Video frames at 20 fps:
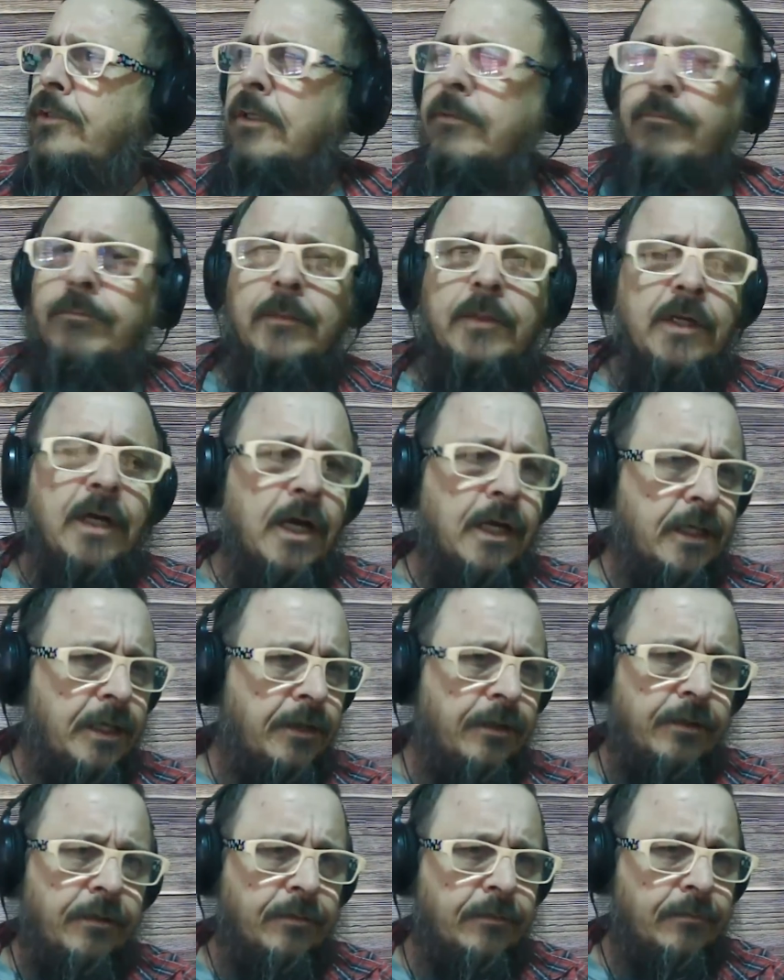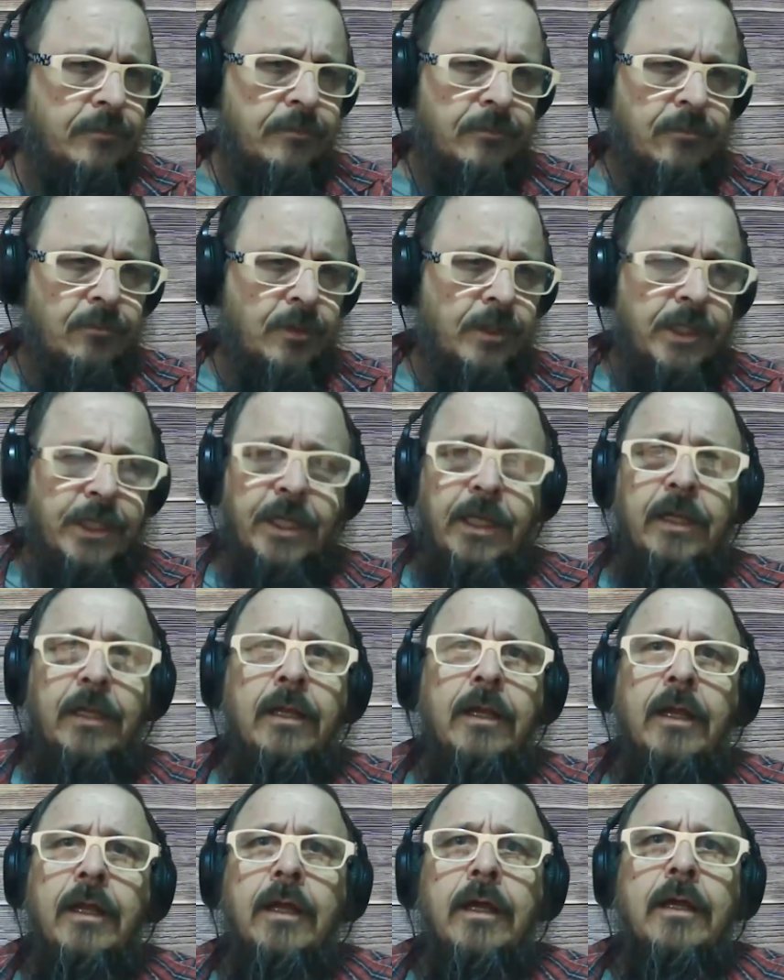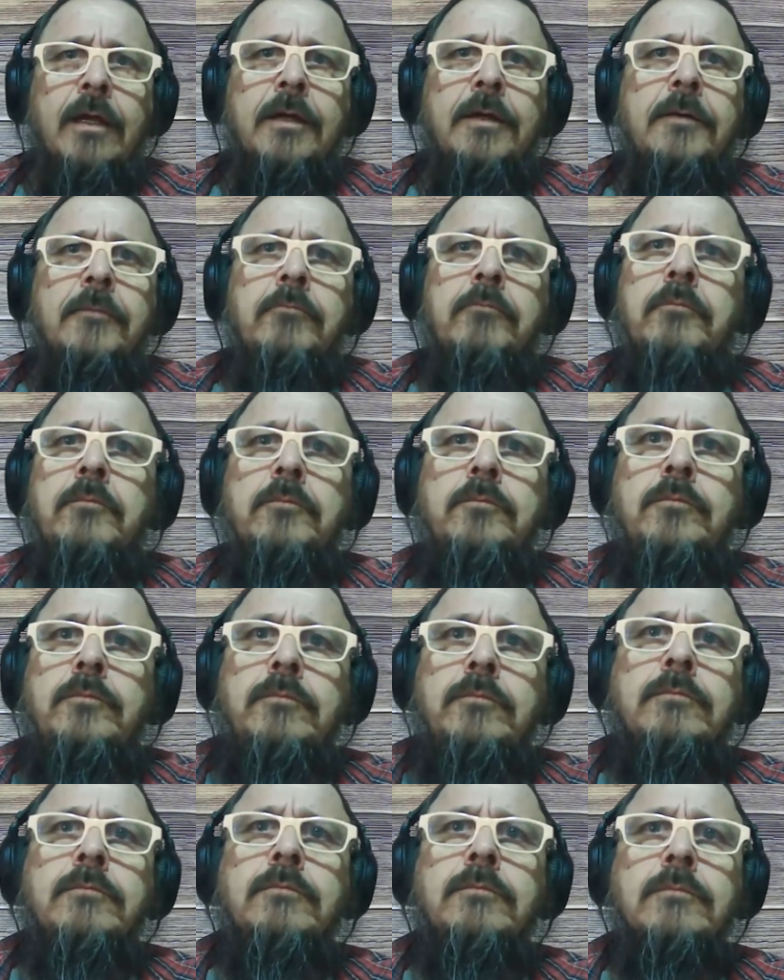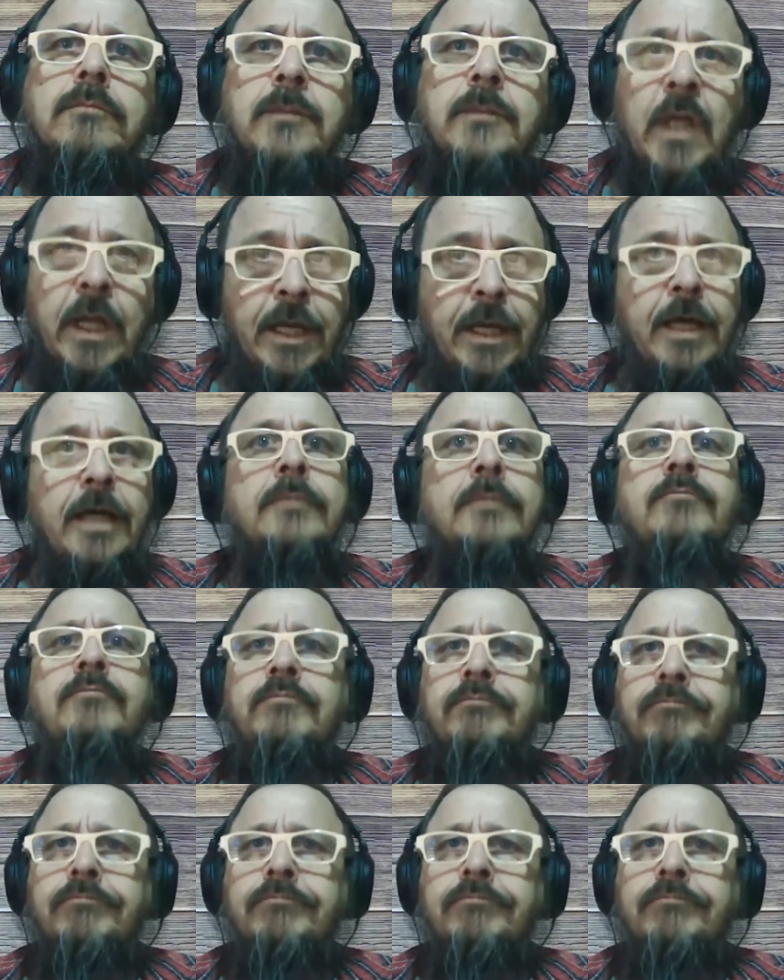I'm talking 20, yeah,